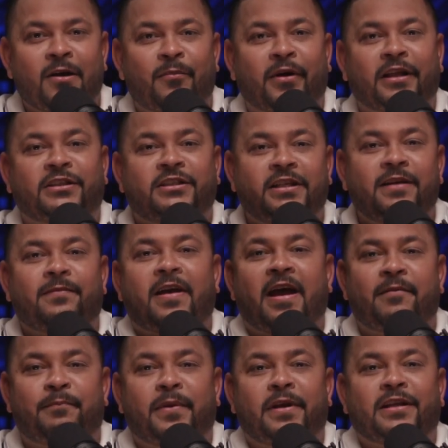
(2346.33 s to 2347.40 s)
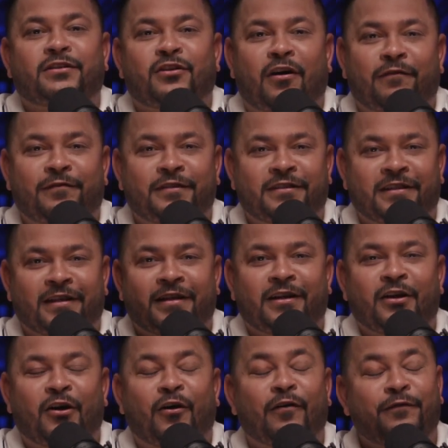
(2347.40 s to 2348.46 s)
but a chief happiness officer
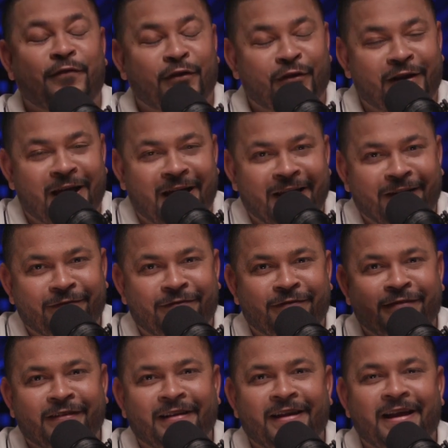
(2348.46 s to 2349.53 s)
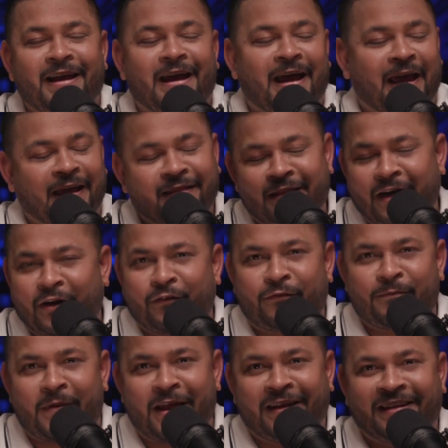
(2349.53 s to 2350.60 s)
of your life and that of
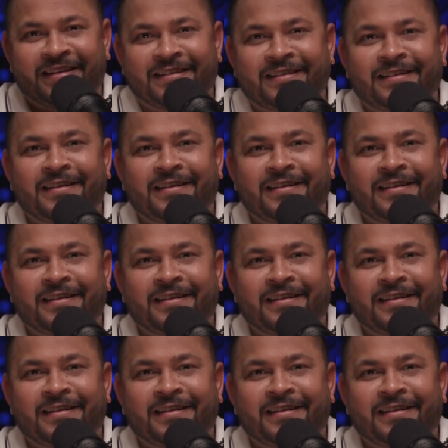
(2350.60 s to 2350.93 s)
many.